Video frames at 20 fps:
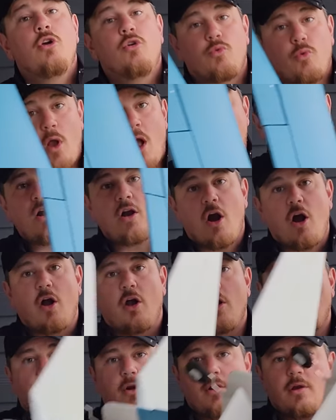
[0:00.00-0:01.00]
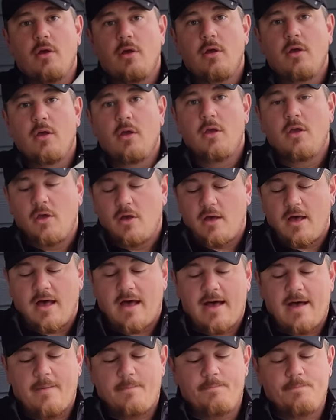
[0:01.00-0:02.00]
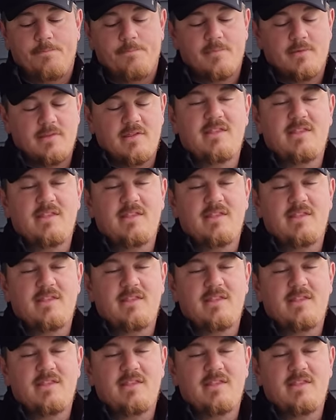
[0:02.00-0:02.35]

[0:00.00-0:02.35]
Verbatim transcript: rock hard, um,